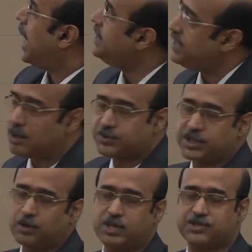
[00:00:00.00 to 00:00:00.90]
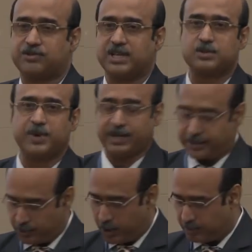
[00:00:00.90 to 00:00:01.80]
idea of zero was
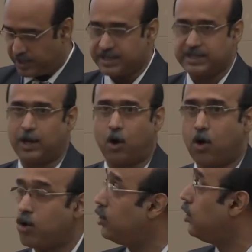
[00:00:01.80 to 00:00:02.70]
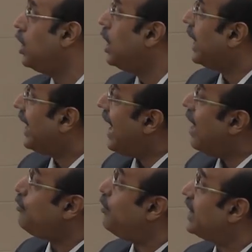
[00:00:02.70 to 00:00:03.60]
transmitted to Europe. There is a long
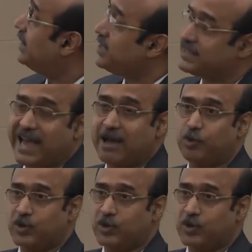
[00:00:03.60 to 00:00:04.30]
gap, but this gap